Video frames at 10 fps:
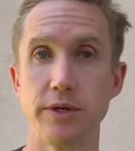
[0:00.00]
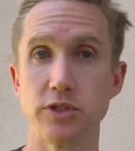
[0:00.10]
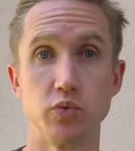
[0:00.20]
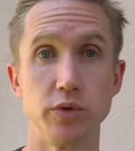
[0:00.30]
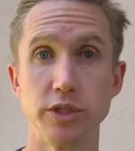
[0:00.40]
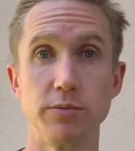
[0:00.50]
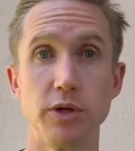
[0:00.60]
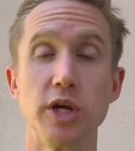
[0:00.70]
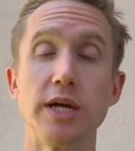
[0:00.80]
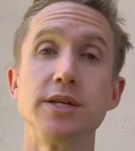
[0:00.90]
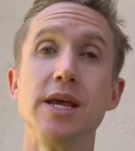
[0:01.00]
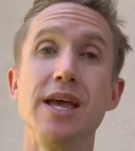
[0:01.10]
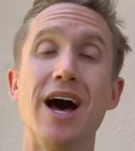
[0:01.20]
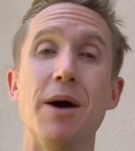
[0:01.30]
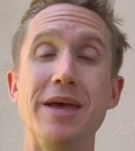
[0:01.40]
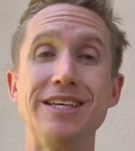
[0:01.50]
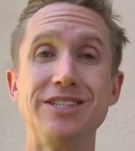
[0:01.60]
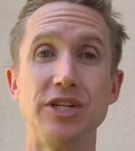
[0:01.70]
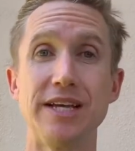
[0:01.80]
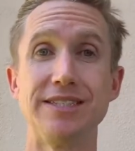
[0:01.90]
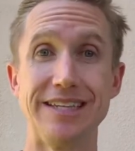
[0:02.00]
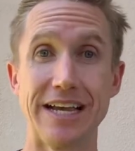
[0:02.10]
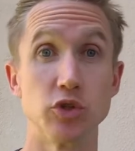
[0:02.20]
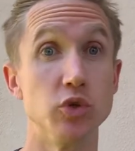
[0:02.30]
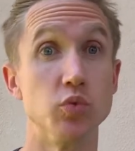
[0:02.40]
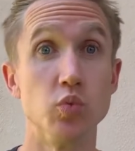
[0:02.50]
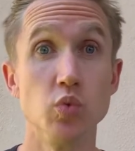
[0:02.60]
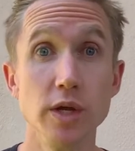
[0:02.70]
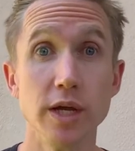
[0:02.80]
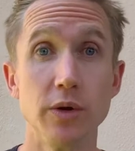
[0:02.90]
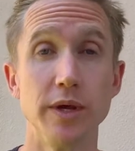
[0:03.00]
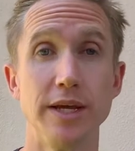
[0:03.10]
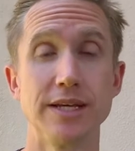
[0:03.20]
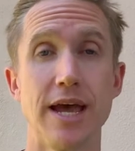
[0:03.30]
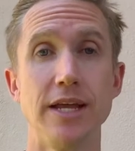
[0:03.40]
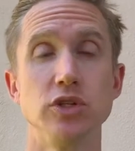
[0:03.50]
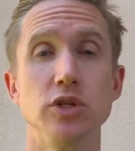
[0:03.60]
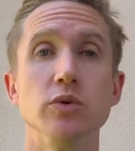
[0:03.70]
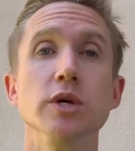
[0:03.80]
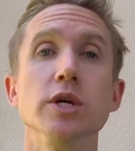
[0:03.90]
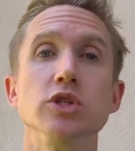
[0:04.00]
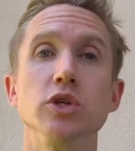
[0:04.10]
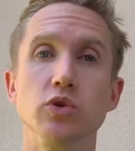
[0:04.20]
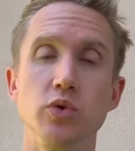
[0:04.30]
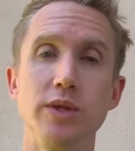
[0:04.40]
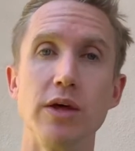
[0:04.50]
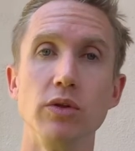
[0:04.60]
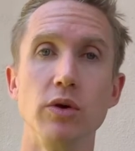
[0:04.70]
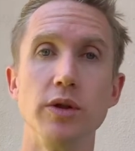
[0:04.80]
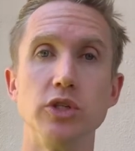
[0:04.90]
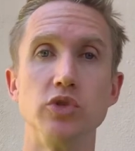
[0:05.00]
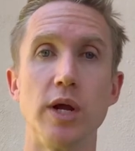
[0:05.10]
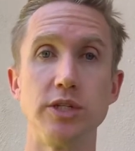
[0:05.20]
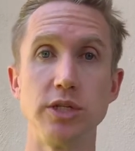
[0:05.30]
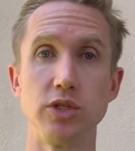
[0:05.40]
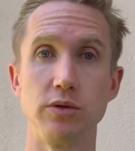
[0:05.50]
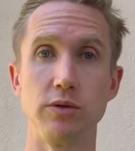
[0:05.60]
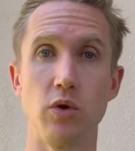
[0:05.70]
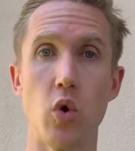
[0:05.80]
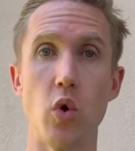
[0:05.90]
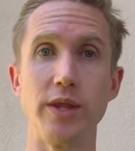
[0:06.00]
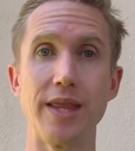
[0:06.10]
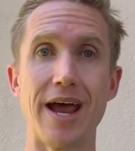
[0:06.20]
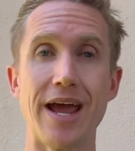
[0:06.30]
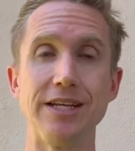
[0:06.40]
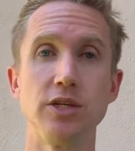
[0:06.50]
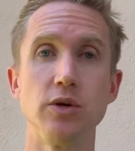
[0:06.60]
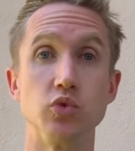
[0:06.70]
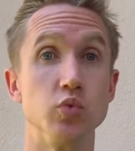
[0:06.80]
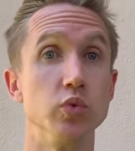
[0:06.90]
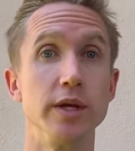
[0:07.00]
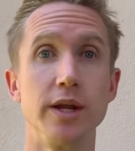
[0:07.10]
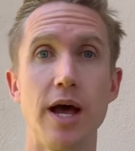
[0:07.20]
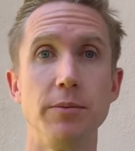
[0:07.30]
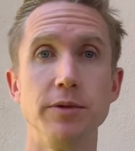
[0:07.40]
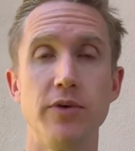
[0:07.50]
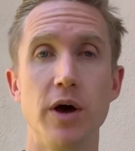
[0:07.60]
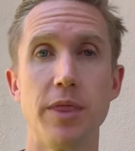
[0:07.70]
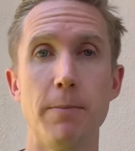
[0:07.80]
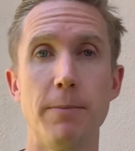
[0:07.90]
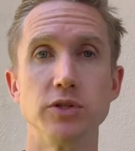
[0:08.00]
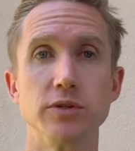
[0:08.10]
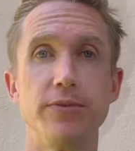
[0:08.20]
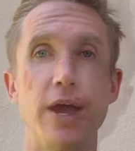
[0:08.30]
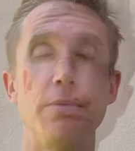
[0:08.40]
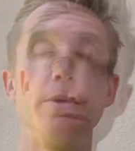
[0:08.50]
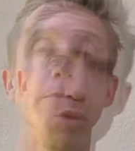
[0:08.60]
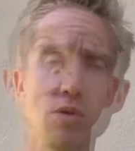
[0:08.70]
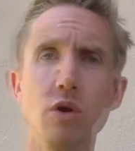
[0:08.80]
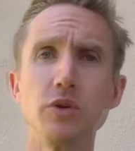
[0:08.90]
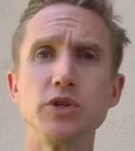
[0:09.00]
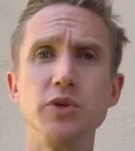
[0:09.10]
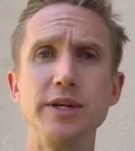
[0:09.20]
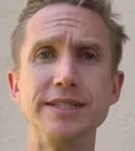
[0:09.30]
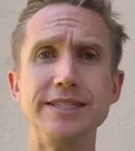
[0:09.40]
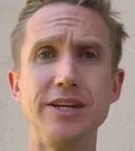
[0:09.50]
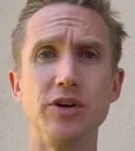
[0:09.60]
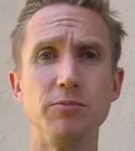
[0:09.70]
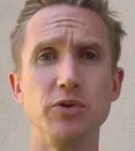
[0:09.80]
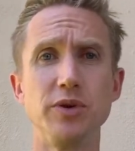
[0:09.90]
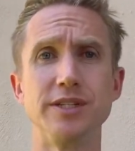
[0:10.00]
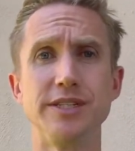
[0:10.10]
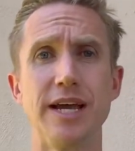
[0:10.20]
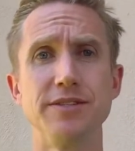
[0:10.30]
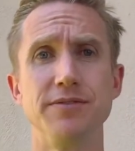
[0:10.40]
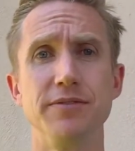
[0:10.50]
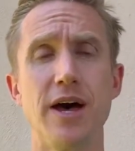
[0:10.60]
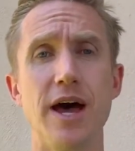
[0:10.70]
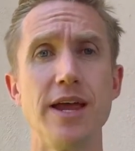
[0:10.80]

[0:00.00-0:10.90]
a really small chest. His chest is actually really, really tight too. So doing that loaded stretching, holding that iso, is really going to help develop that muscle fiber. Also, you can see here I'm doing a chest fly